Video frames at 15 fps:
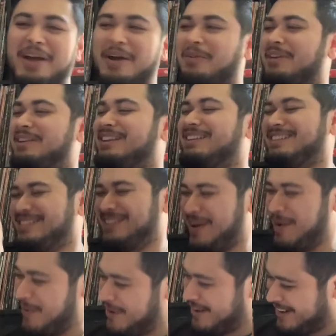This is so
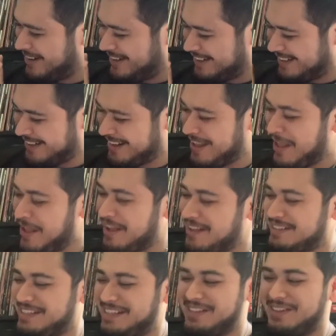hard.
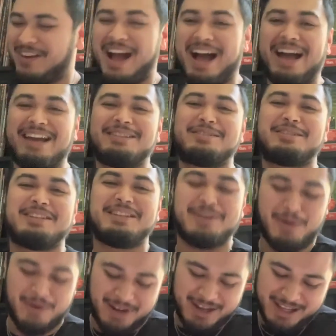It's either Icy
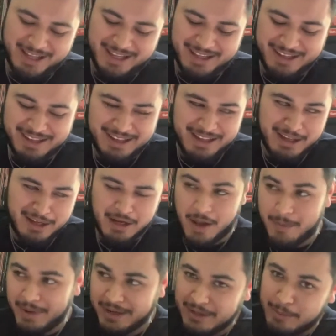or Got
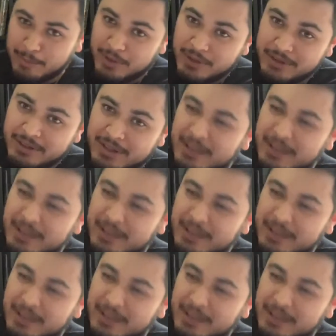My Number.